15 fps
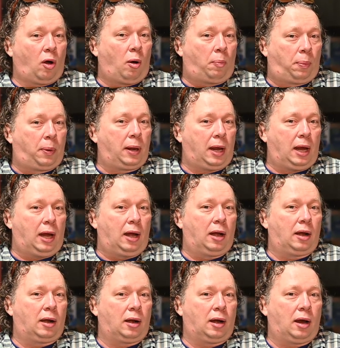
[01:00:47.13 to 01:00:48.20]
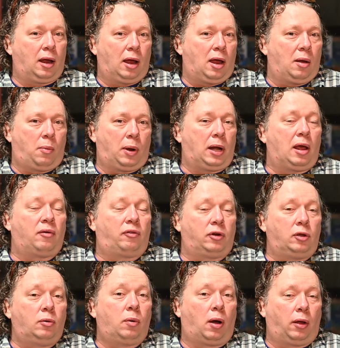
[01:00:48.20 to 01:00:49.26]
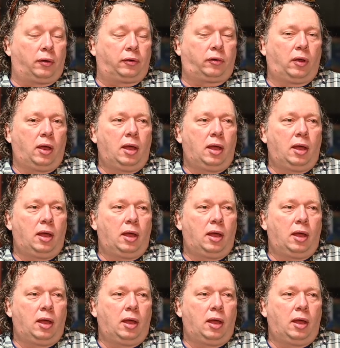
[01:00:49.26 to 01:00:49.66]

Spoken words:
up here whenever you want,